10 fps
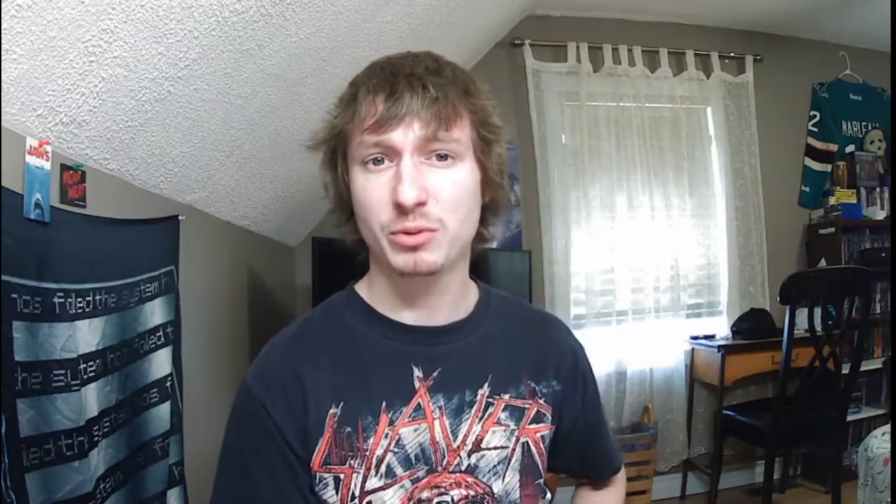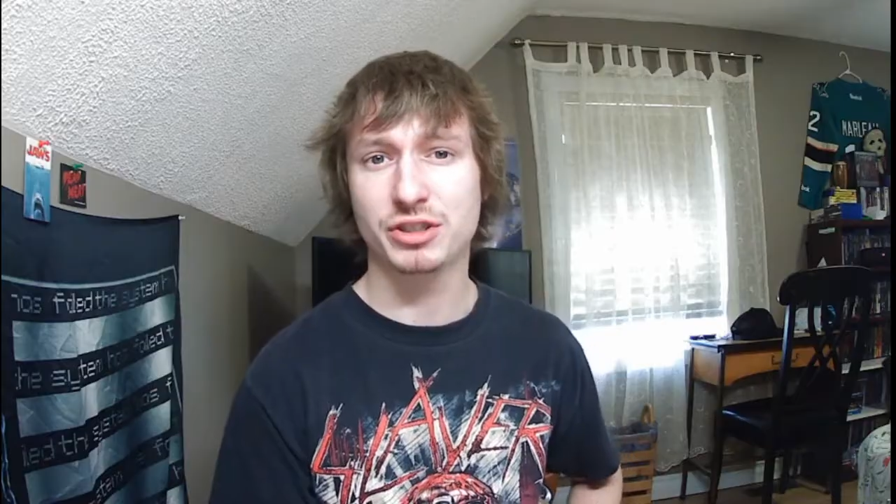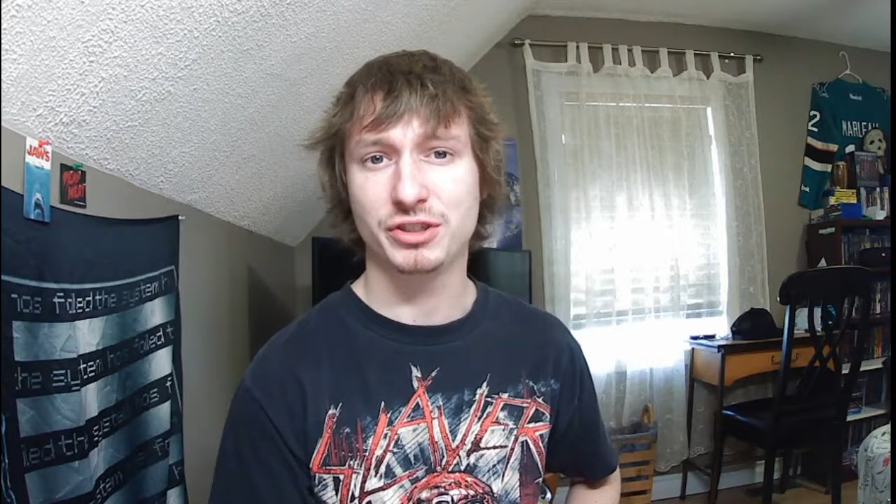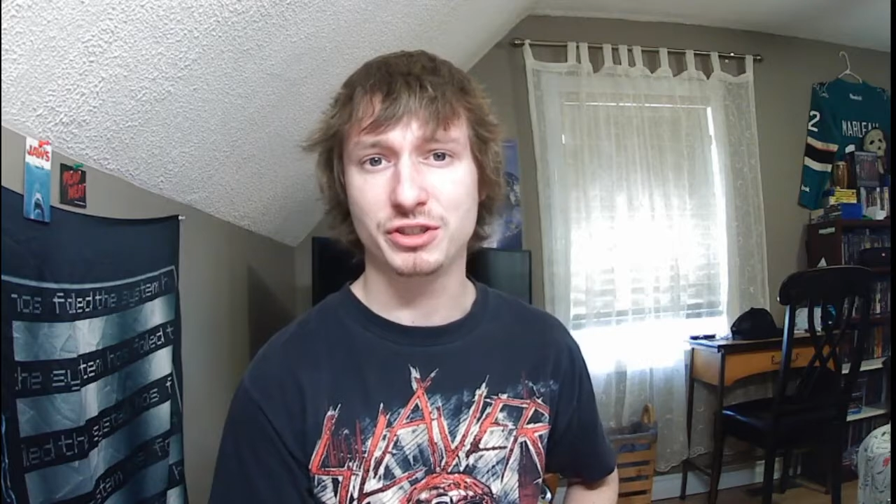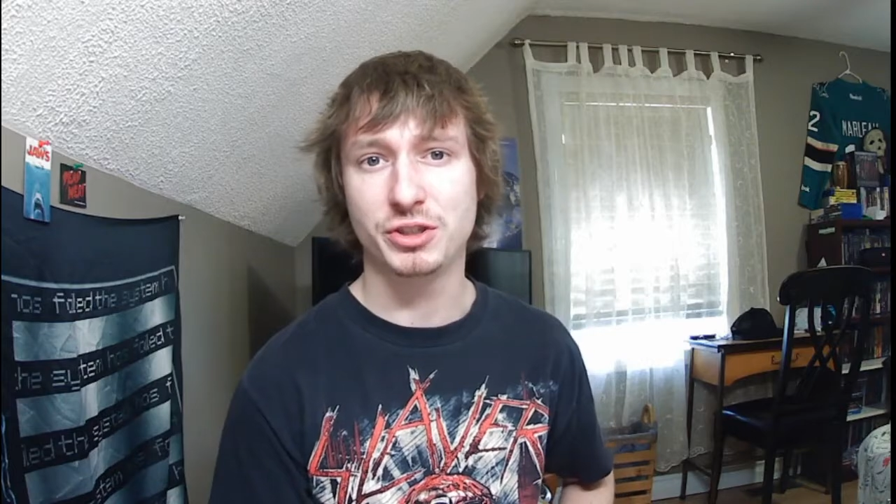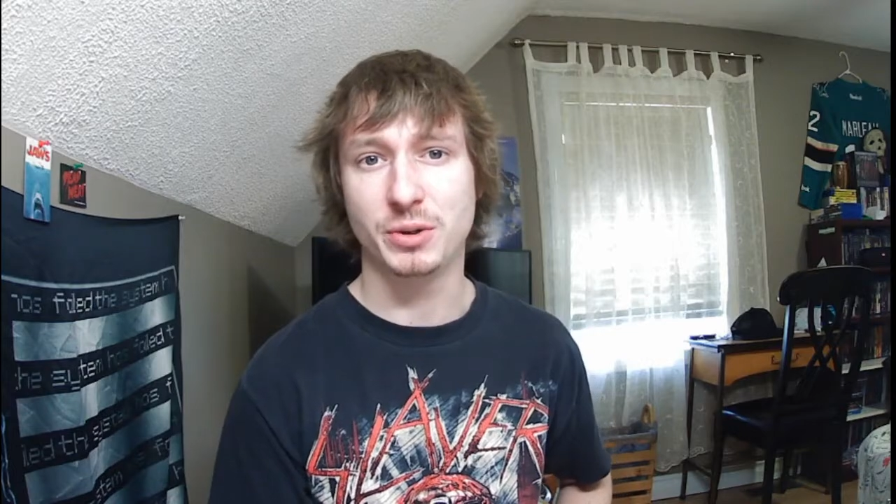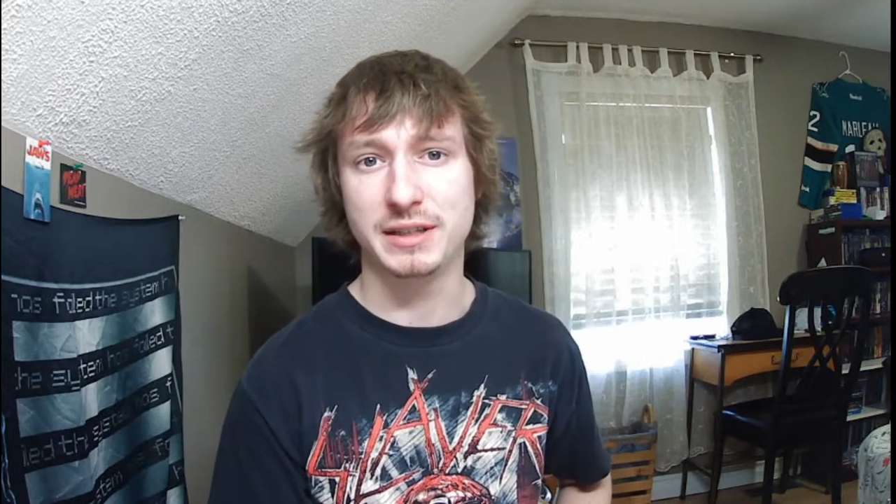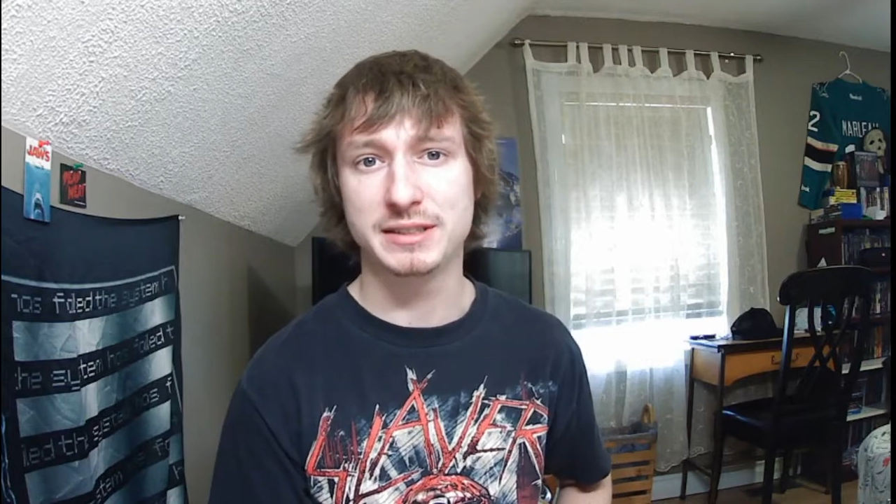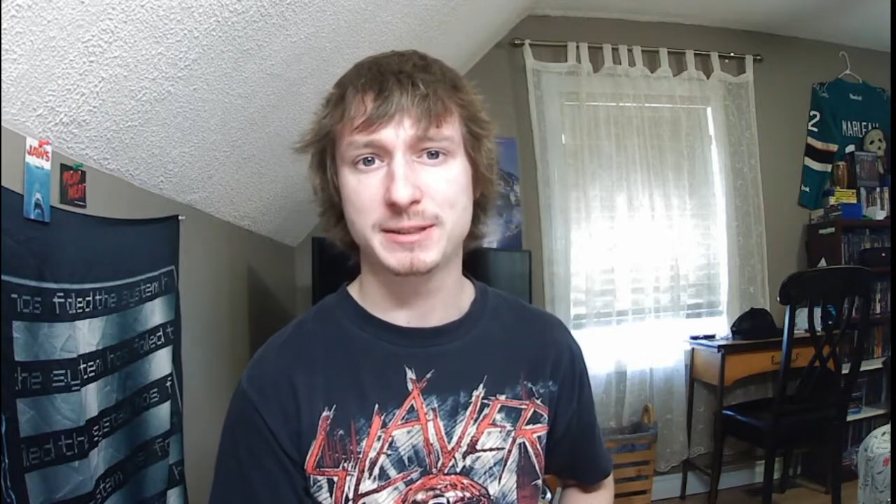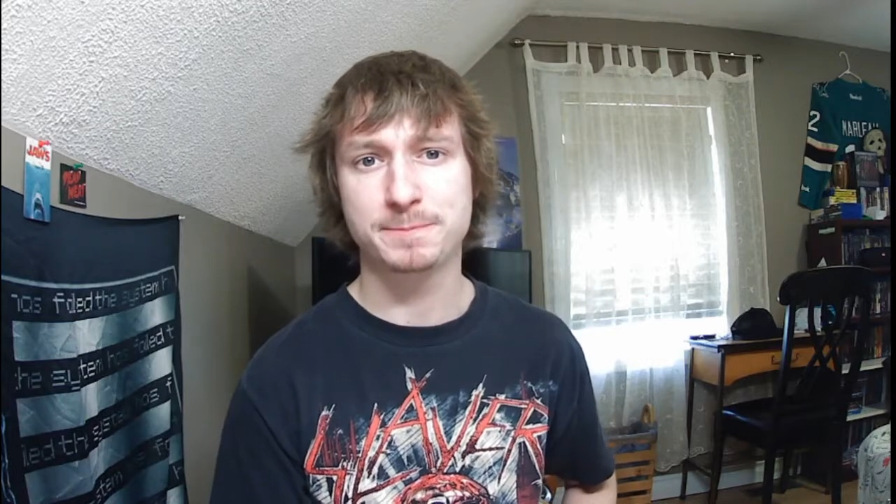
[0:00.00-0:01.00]
was a good
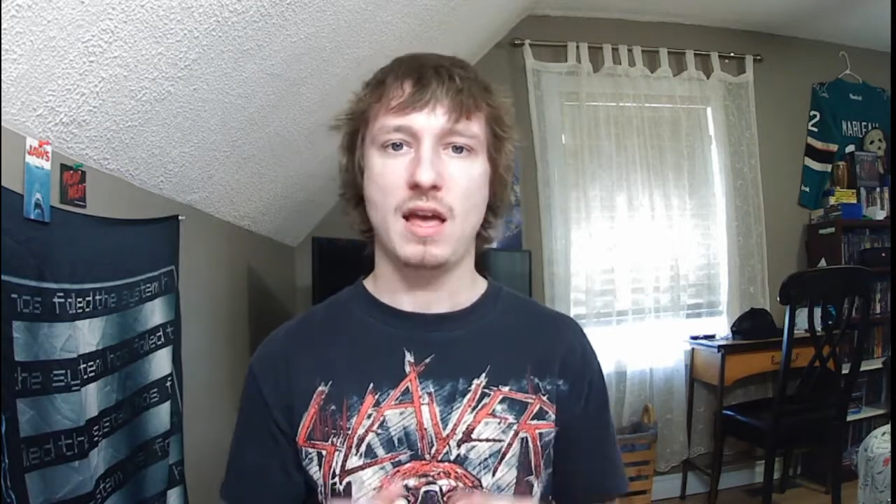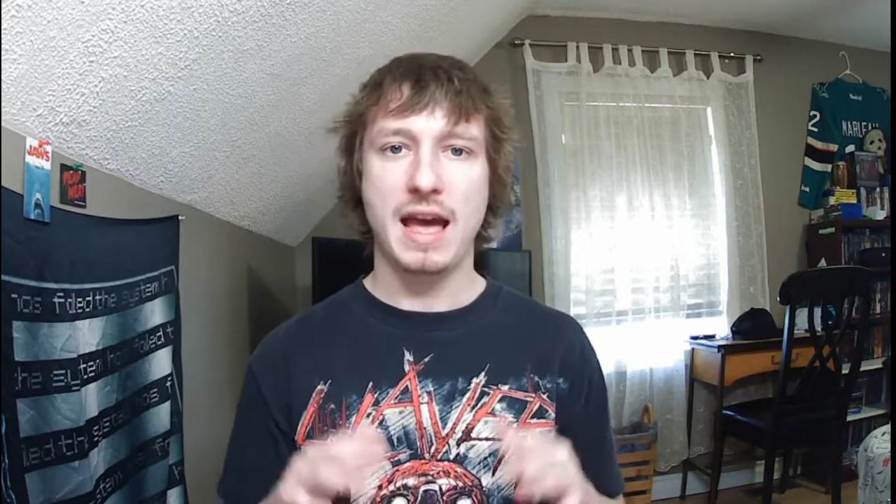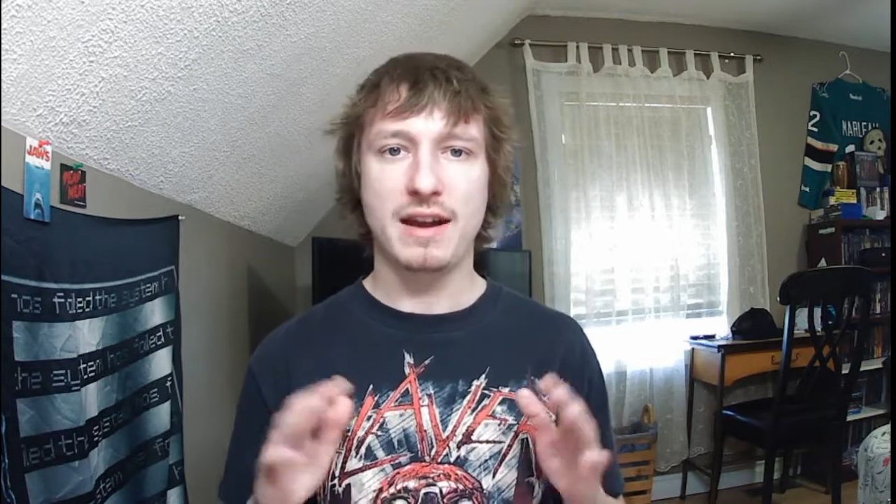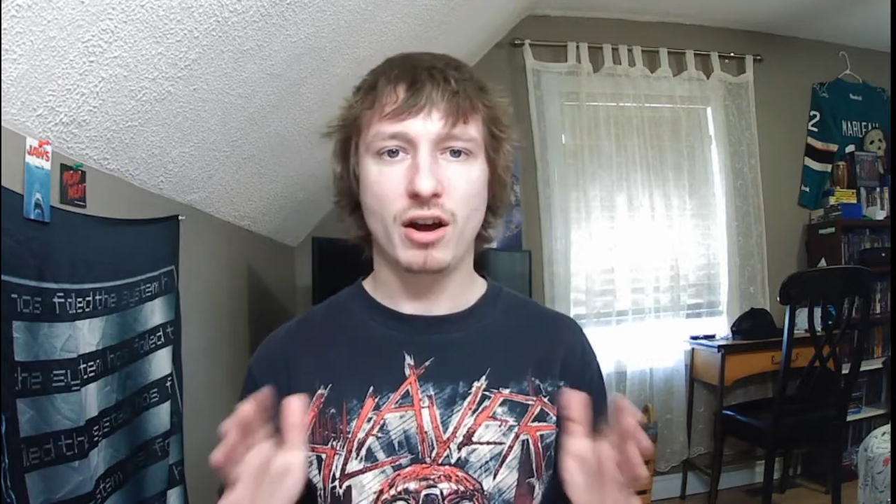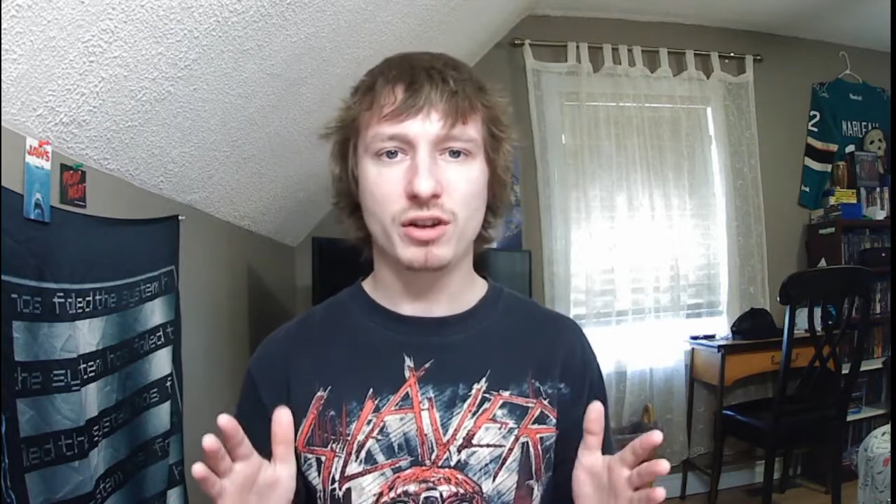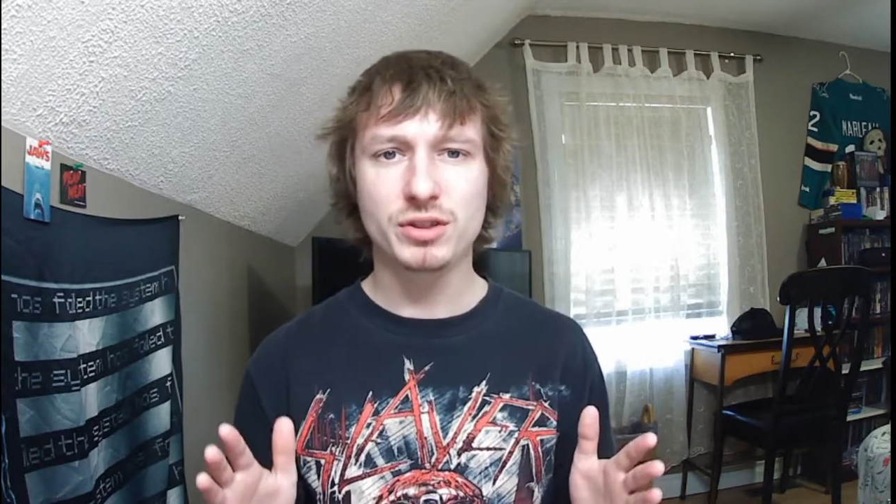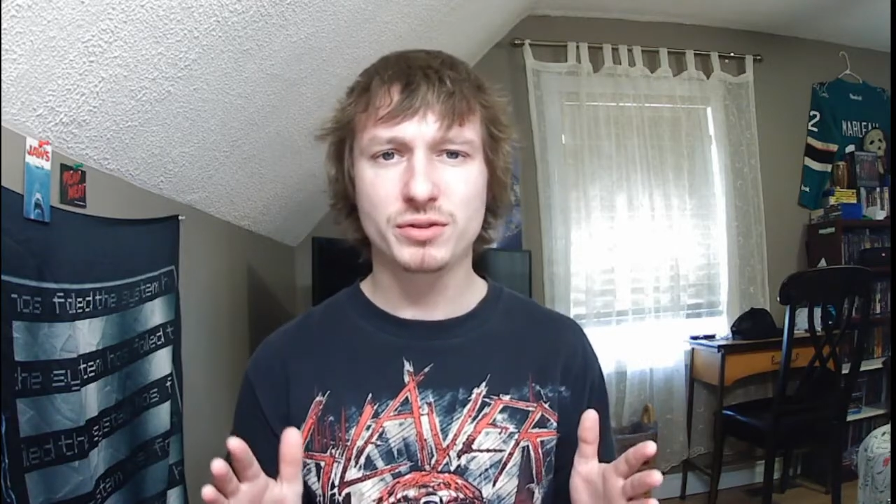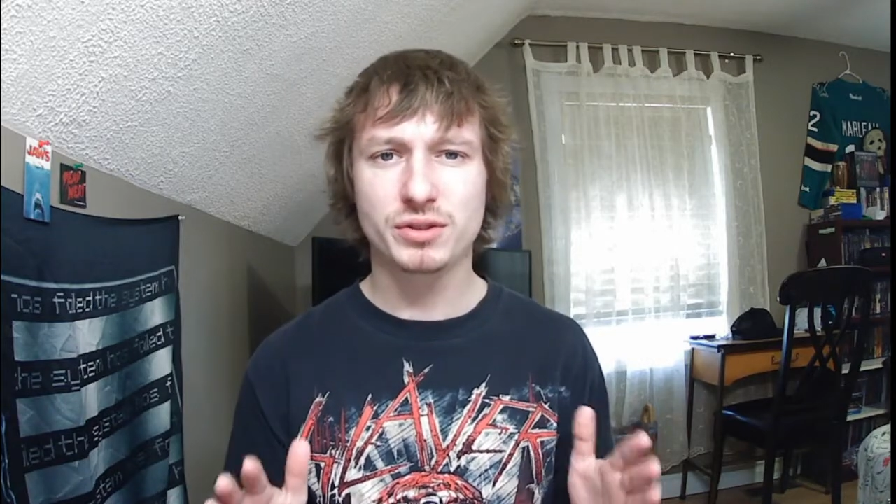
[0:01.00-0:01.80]
choice. And also